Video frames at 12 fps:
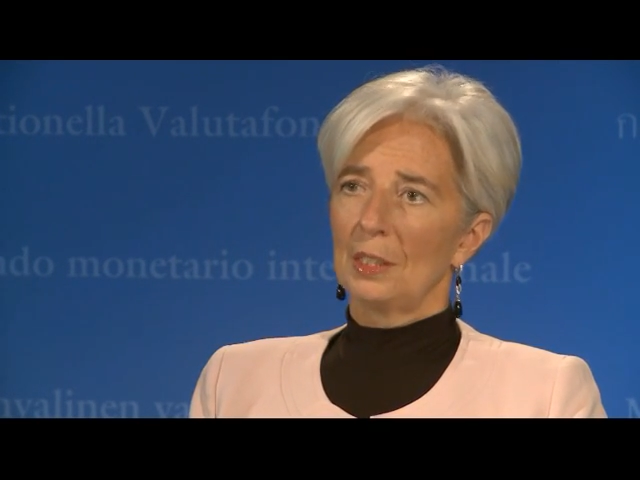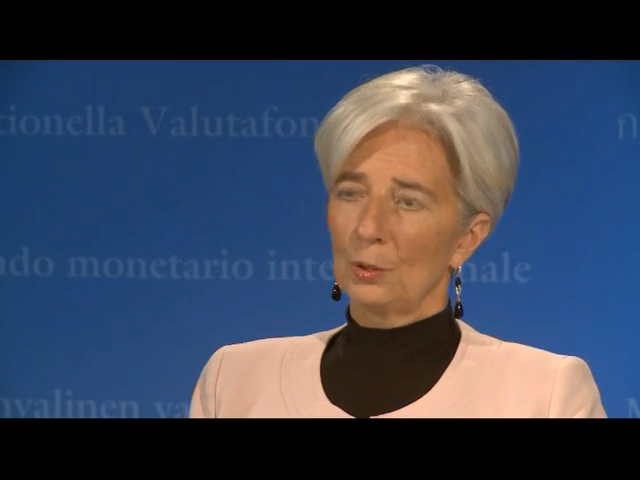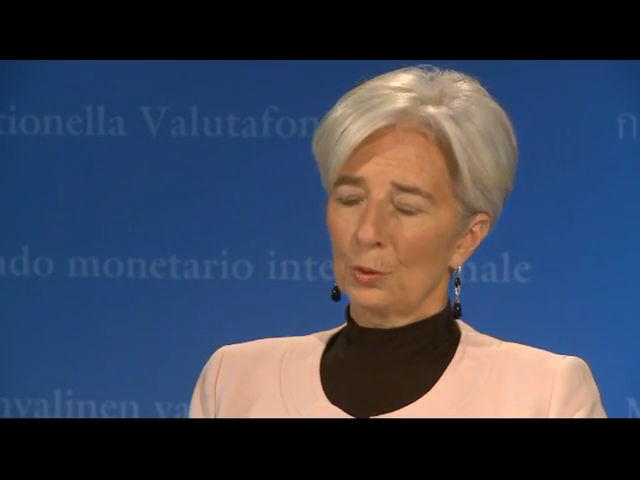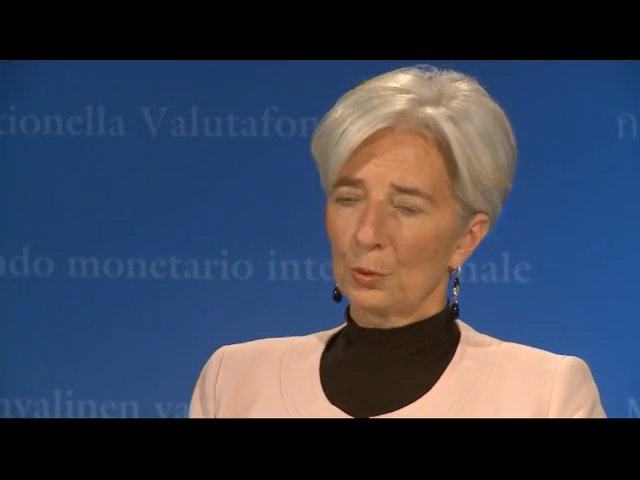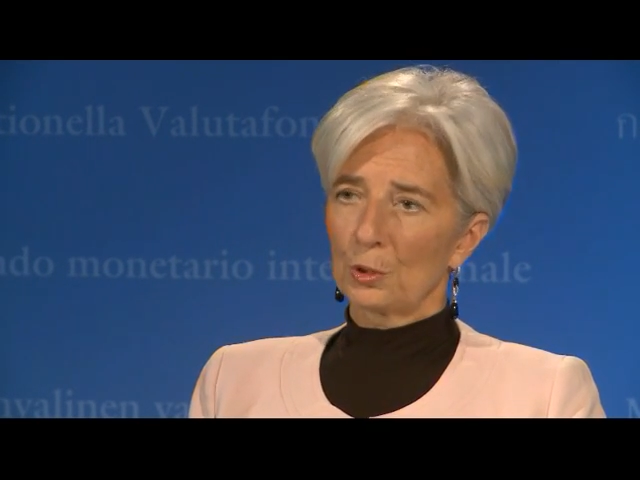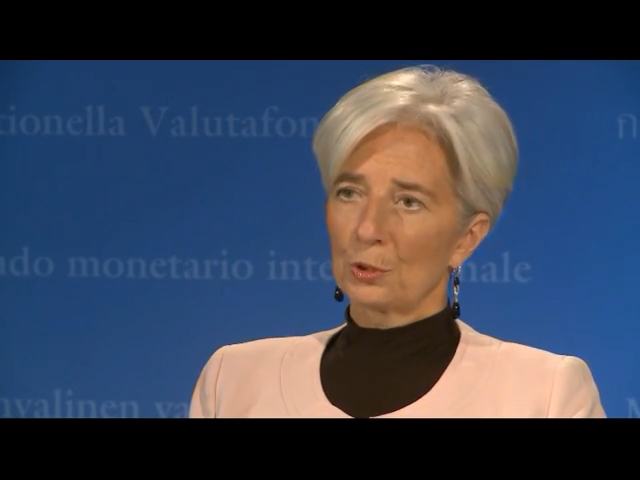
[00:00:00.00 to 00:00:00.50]

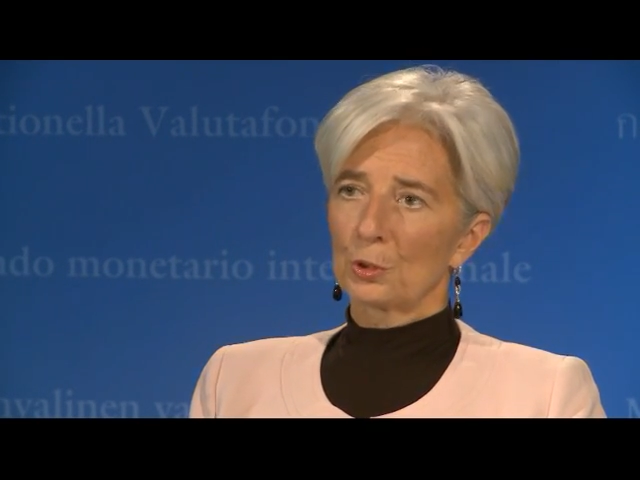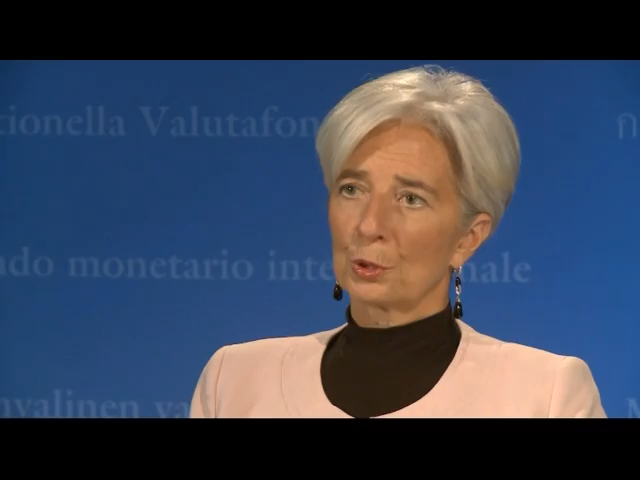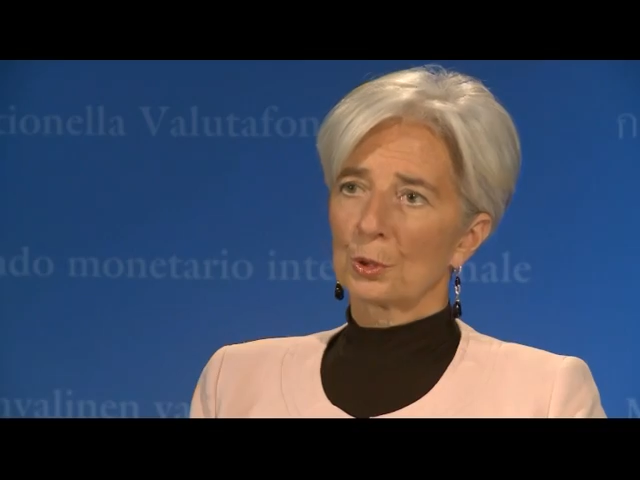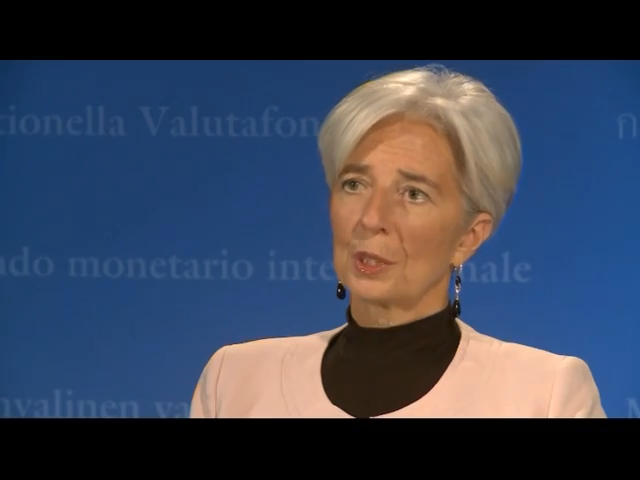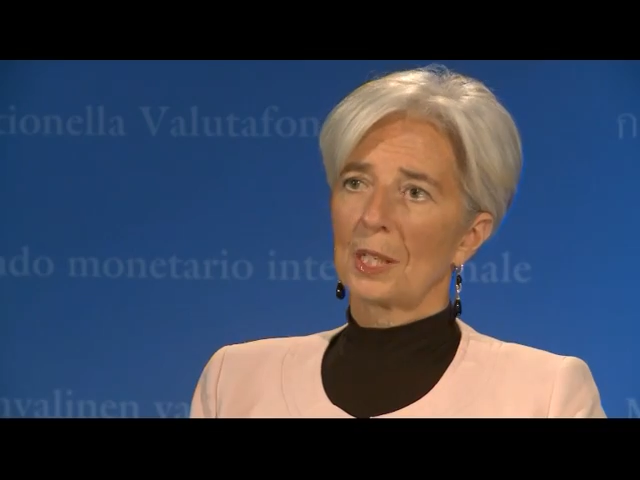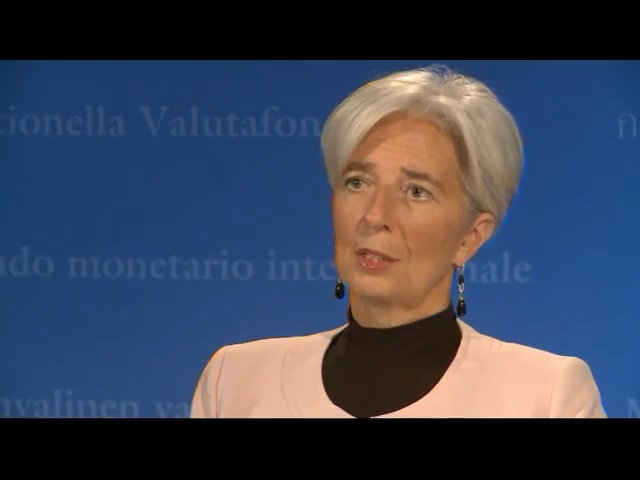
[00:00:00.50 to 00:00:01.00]
in order to
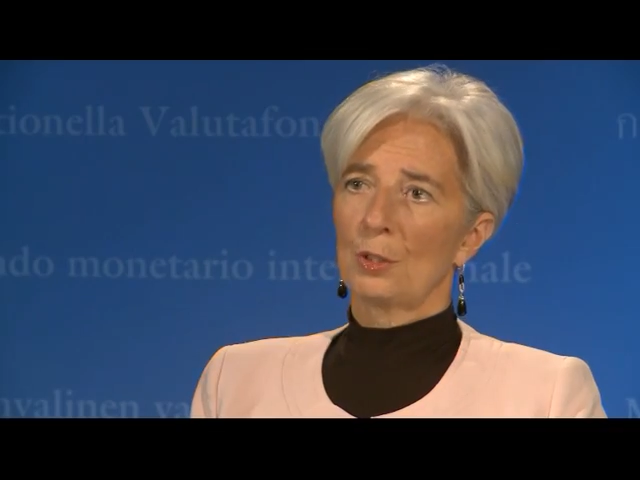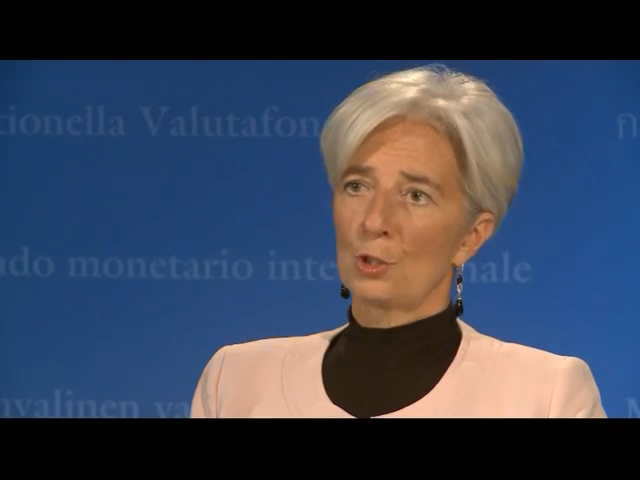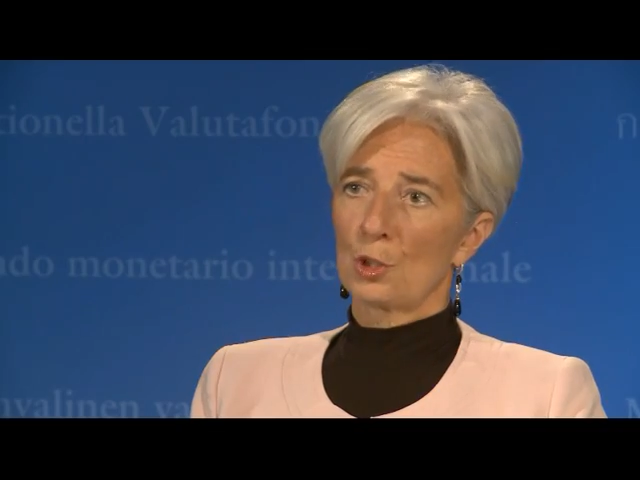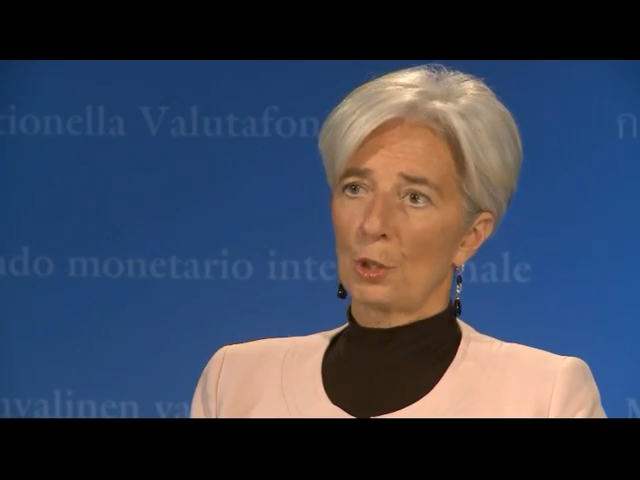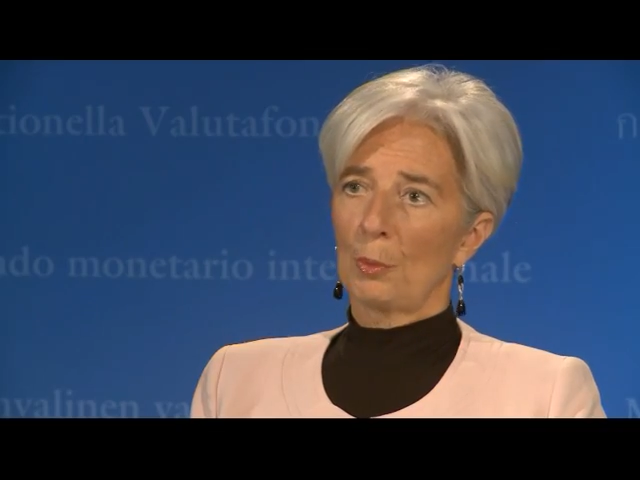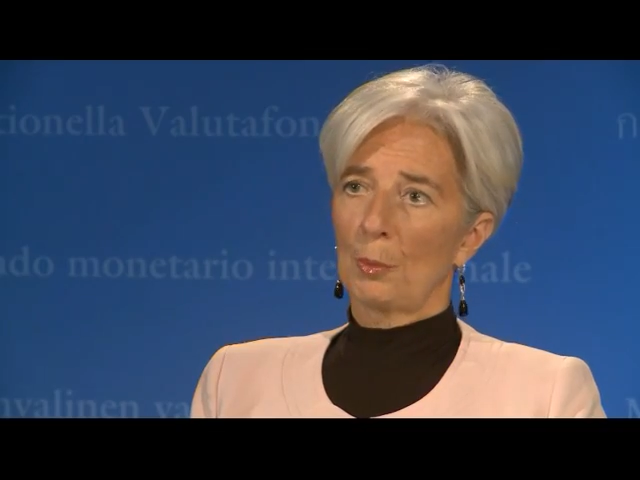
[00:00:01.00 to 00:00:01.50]
create
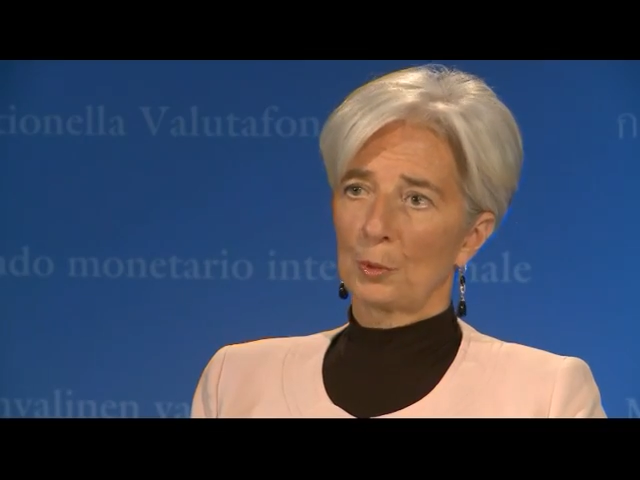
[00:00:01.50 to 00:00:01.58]
the job